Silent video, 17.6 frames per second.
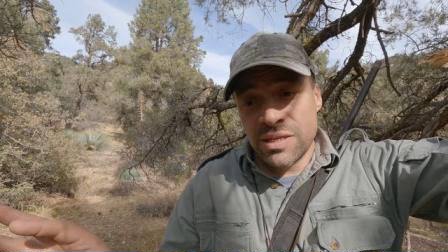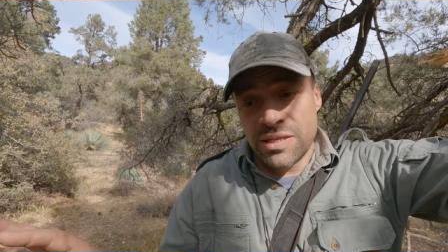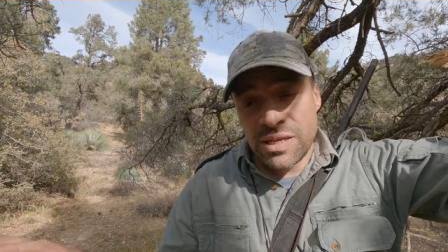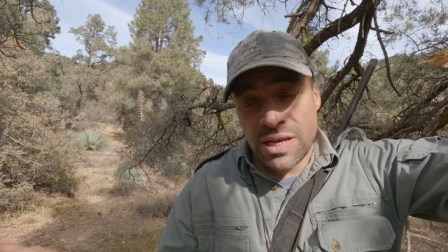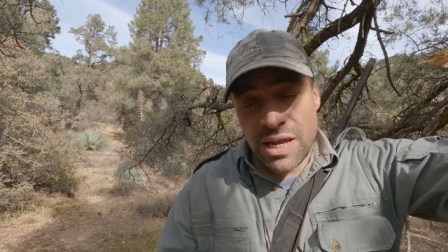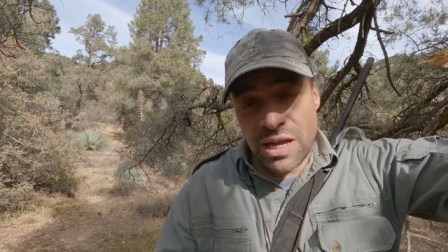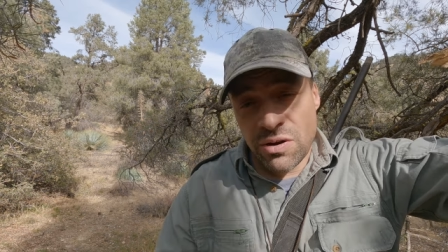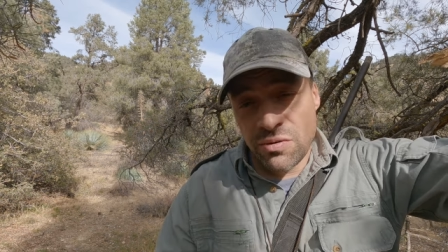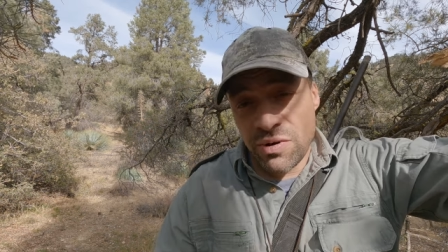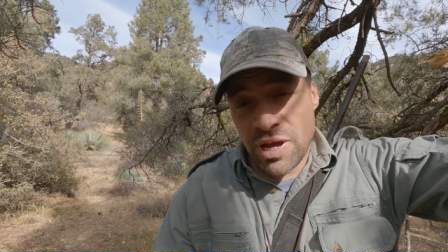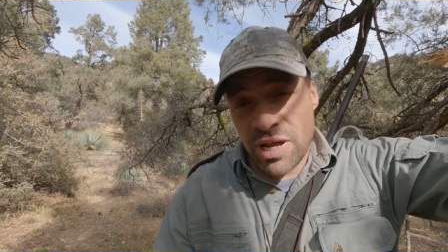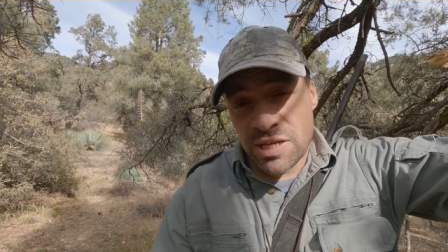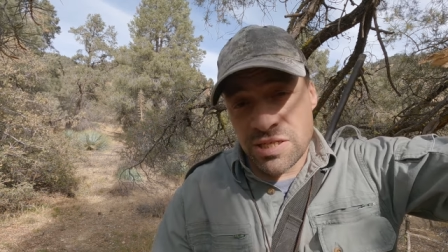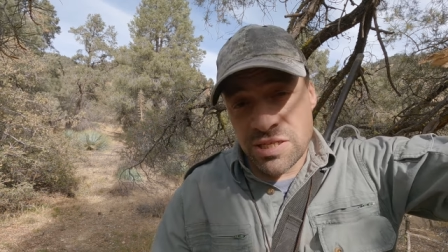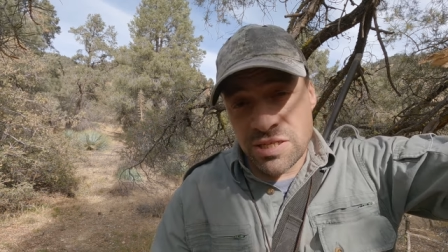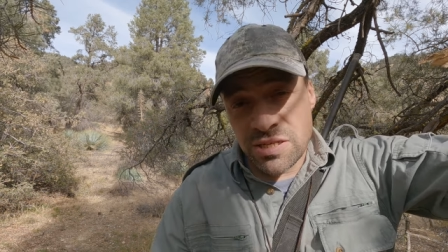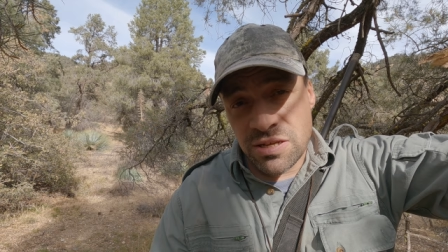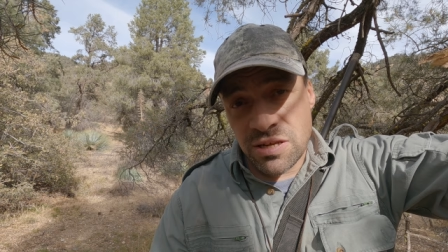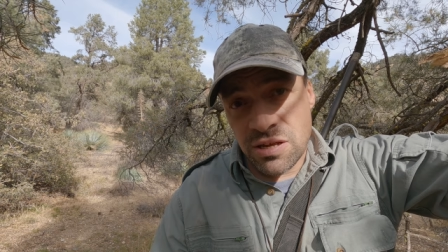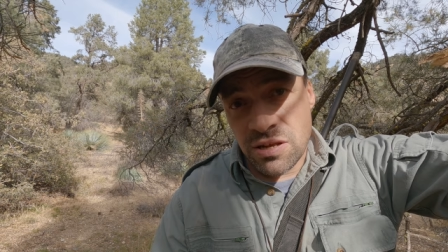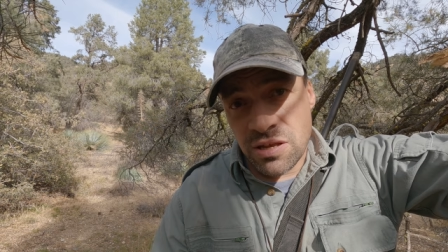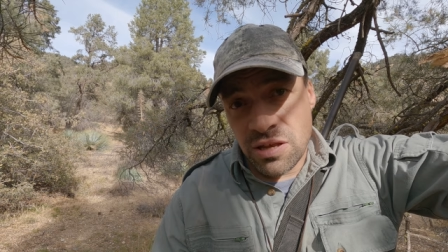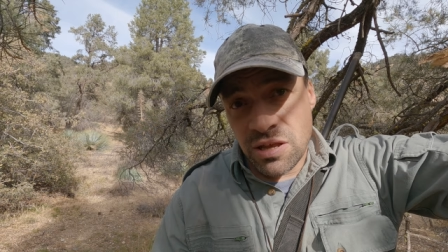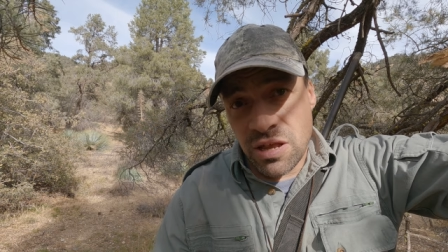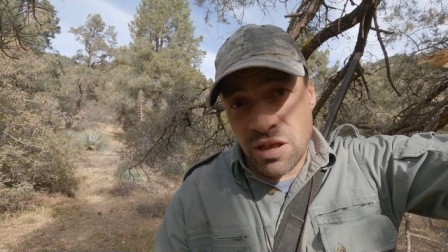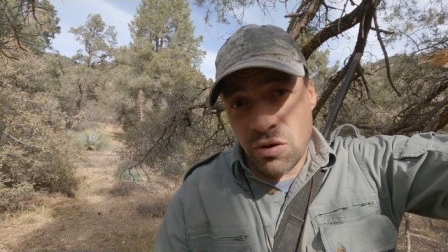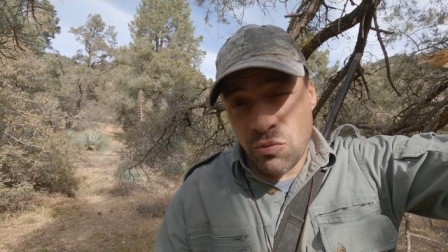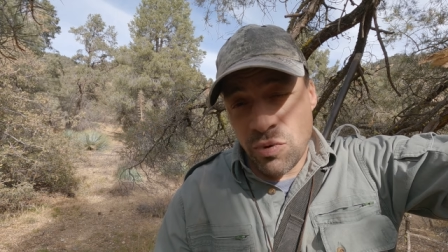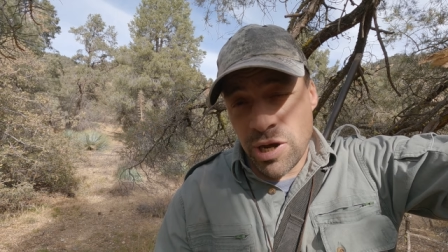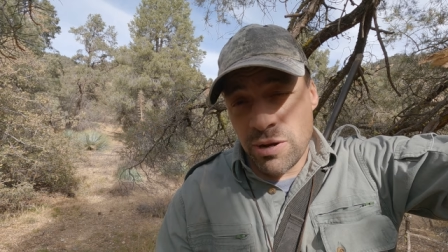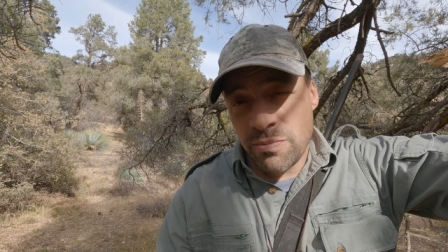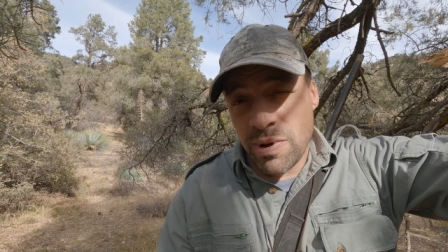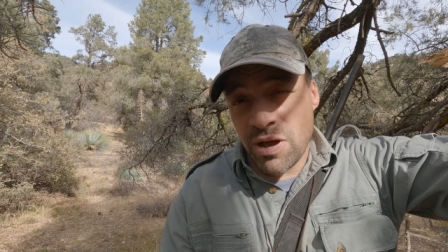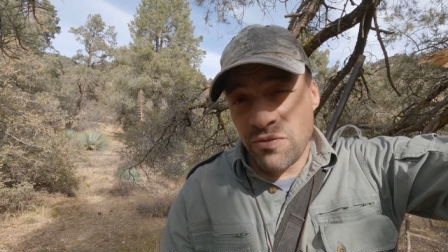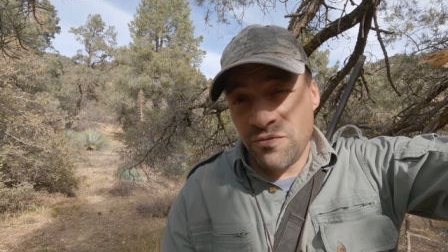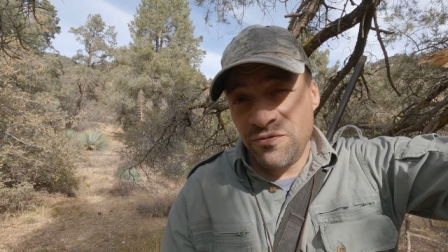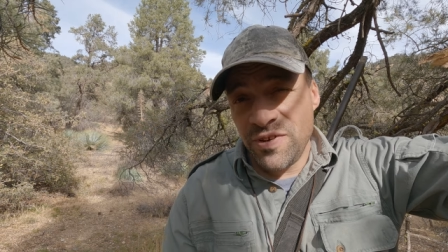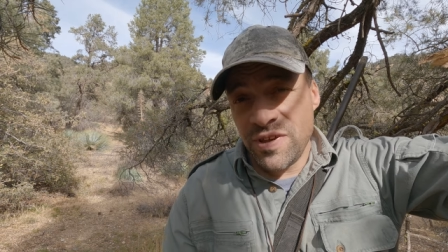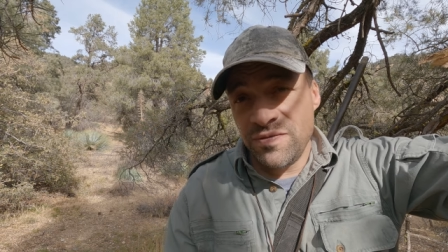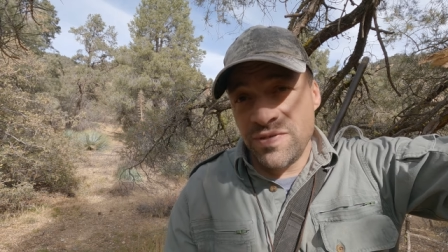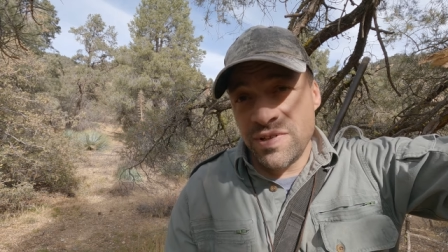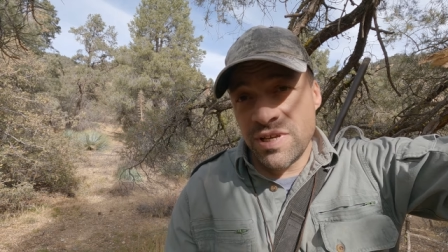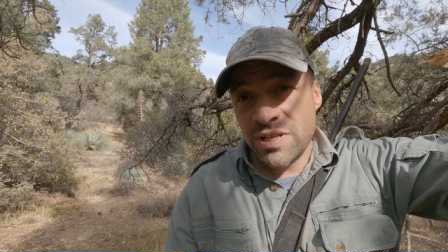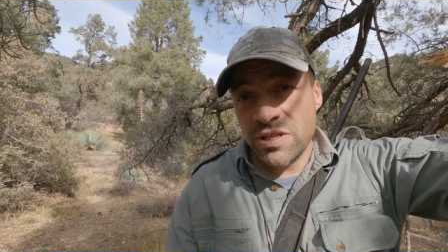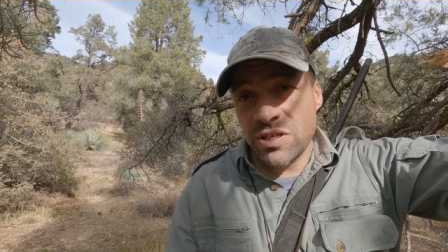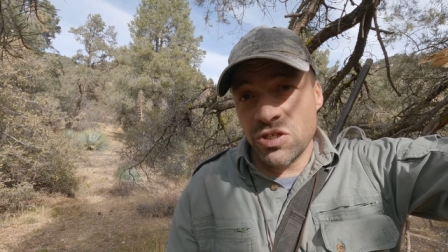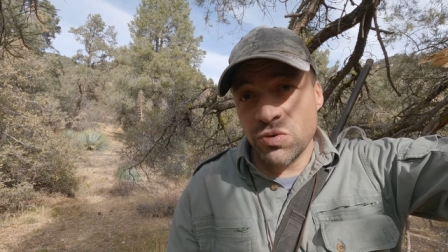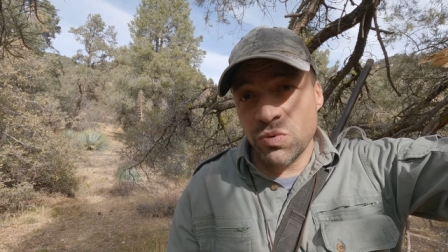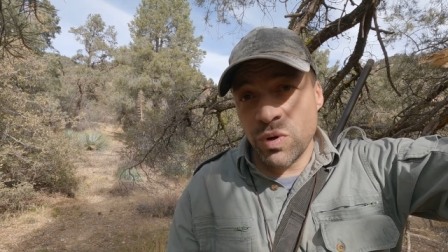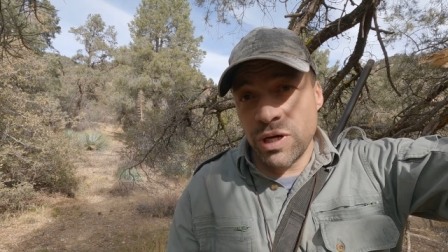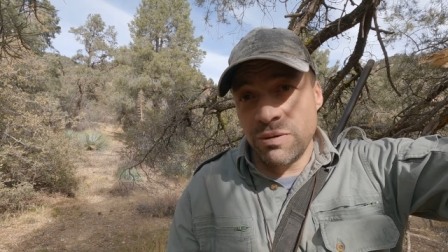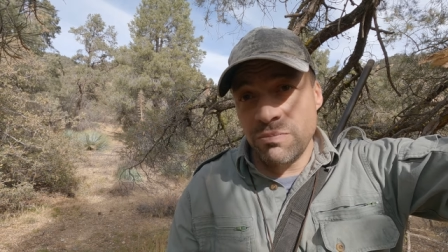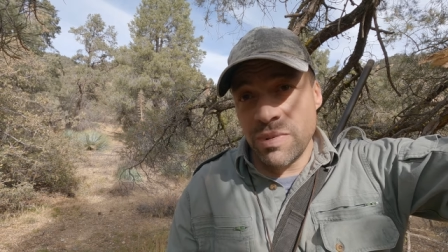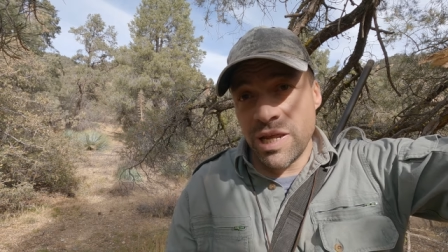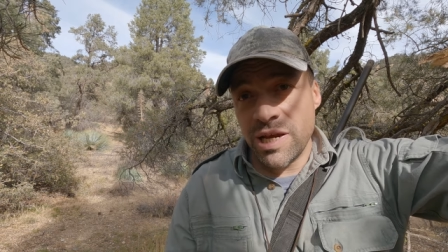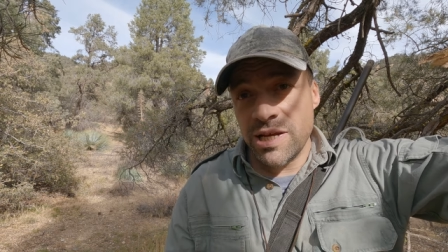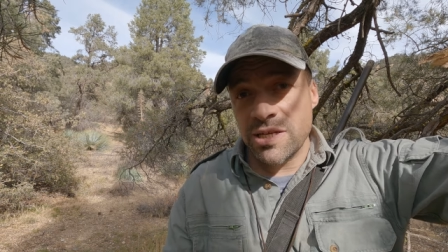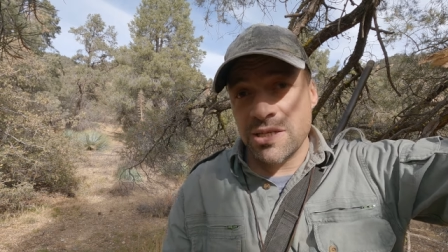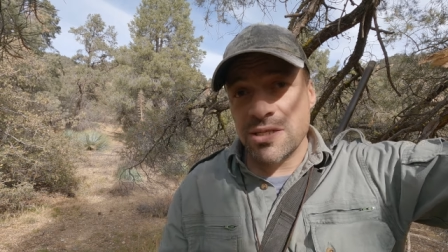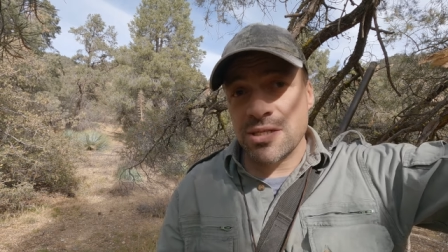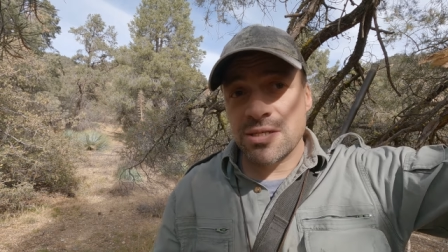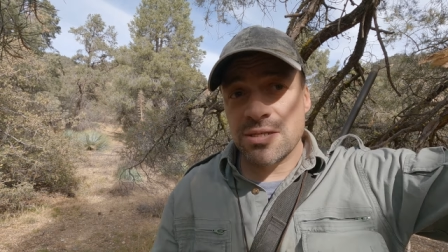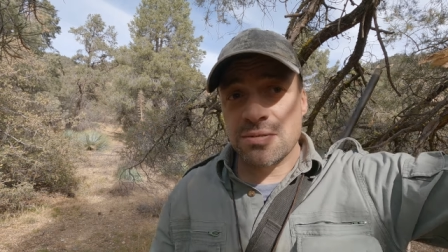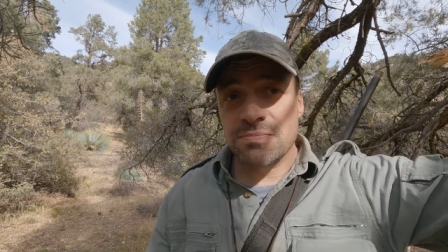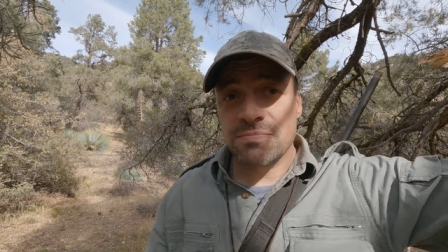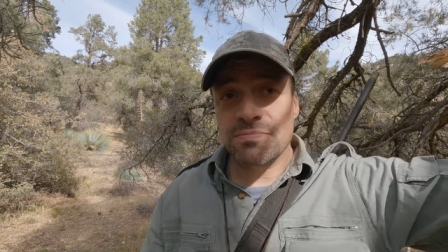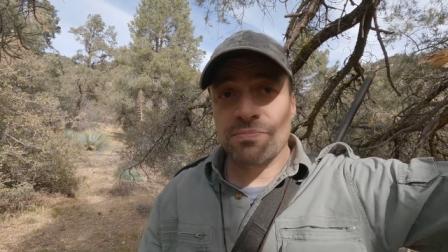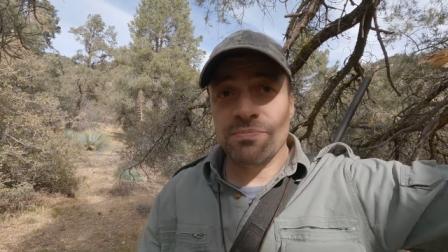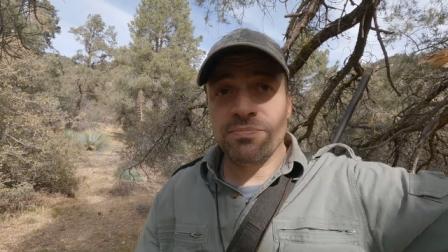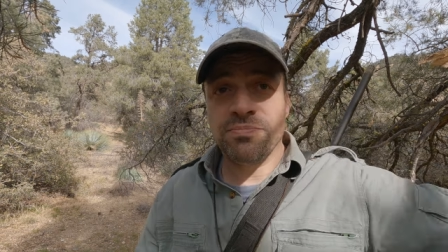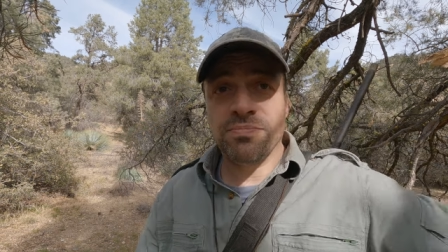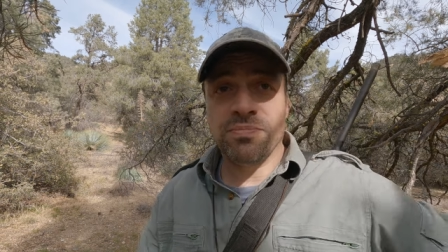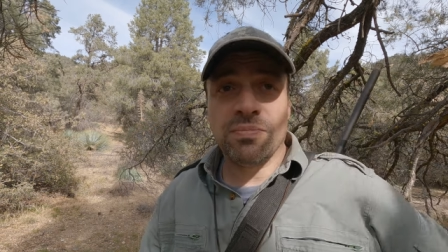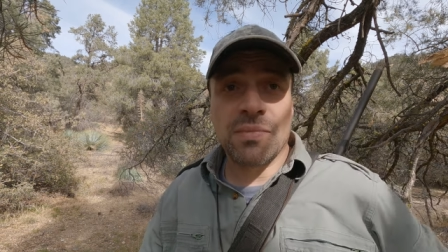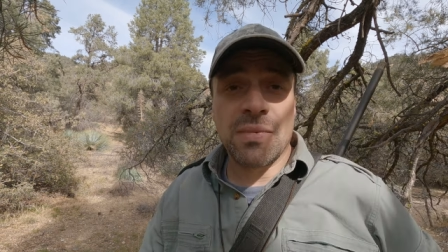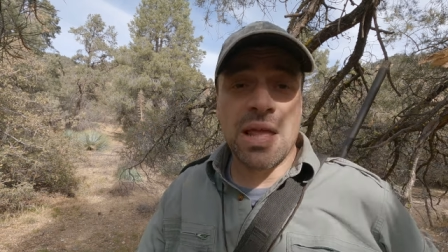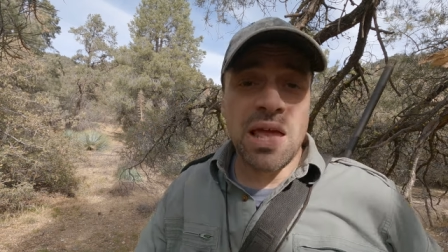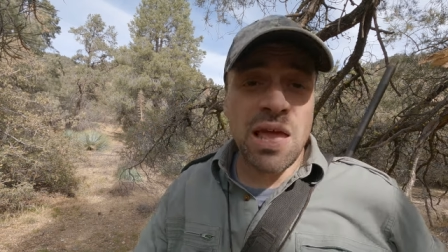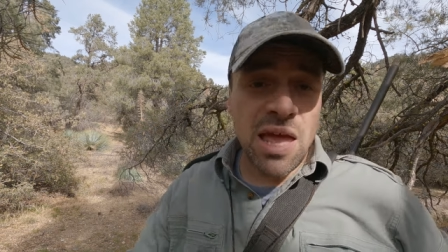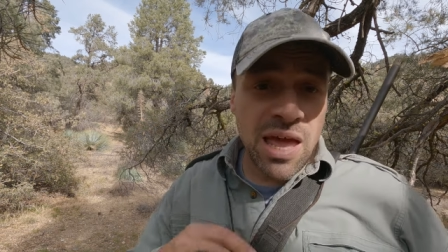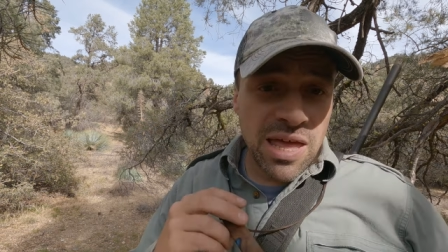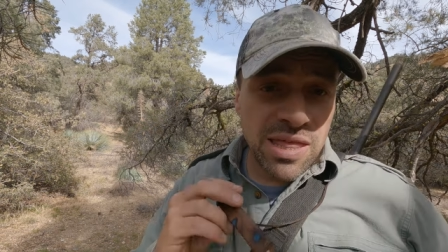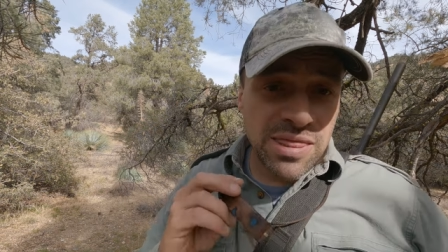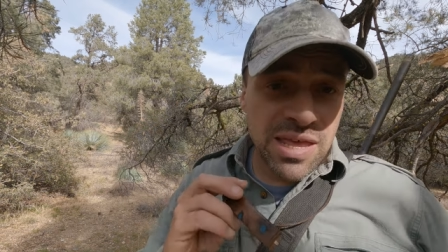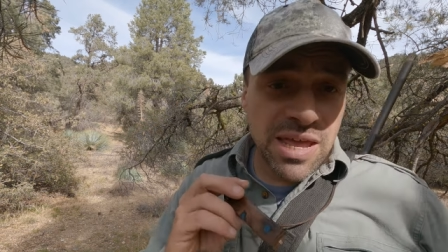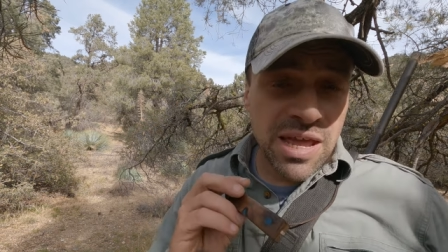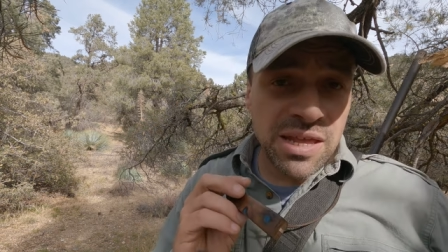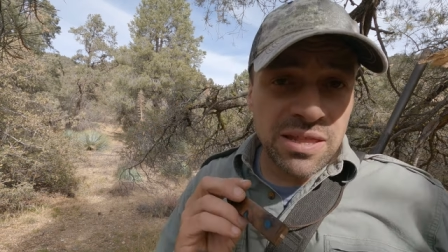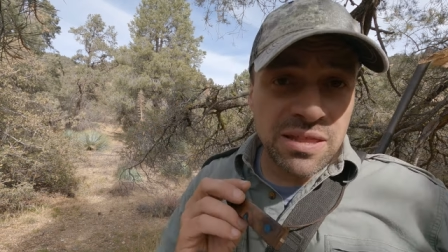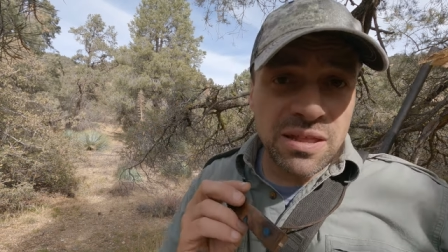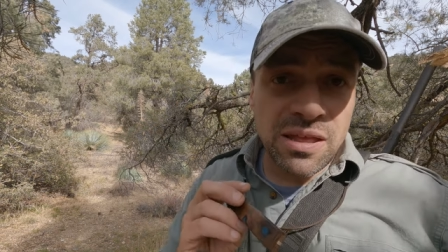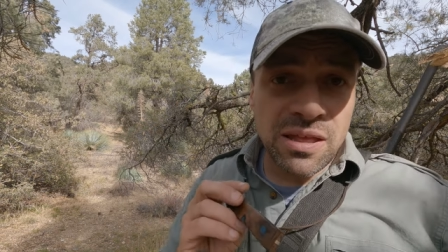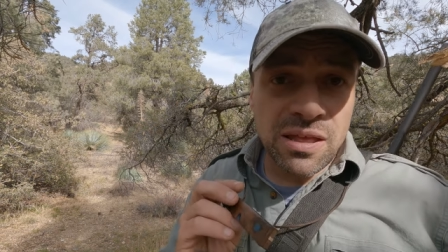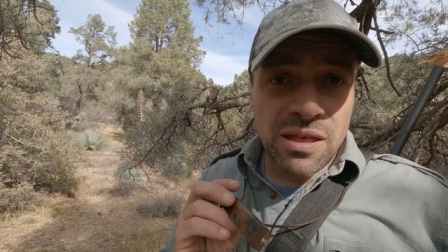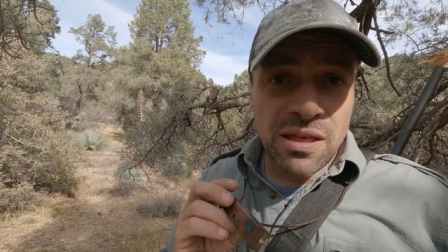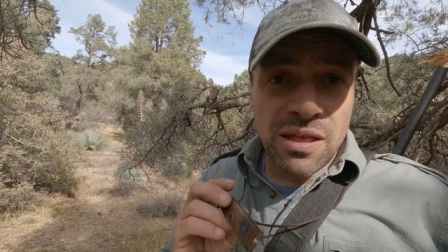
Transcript: take a rest, wait about 15 to 20 minutes, and then